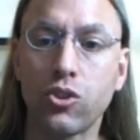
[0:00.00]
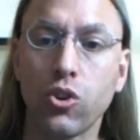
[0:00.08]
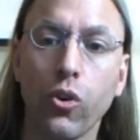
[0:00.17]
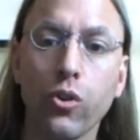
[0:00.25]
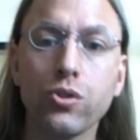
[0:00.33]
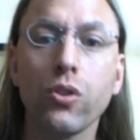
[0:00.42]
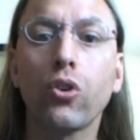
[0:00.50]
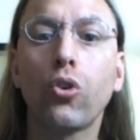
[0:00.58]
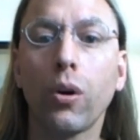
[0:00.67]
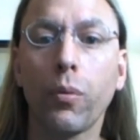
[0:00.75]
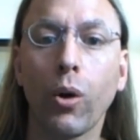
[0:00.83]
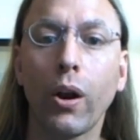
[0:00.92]
So those are the
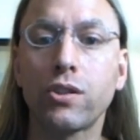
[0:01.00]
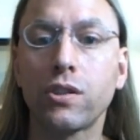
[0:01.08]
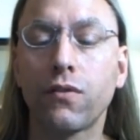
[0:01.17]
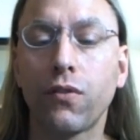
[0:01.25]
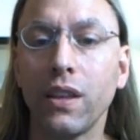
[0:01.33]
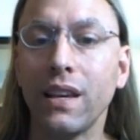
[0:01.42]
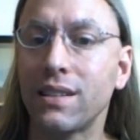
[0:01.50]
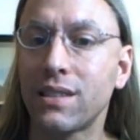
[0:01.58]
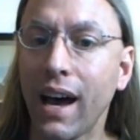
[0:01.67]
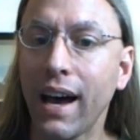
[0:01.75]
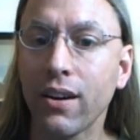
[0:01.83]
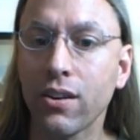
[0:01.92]
chord progressions for the
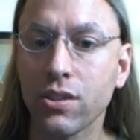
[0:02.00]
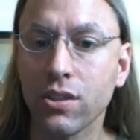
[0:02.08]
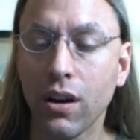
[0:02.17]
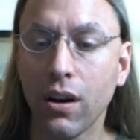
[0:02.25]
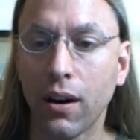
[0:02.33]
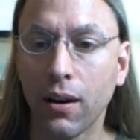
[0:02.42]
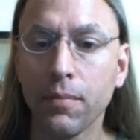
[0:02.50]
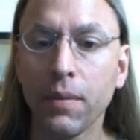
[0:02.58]
entire song.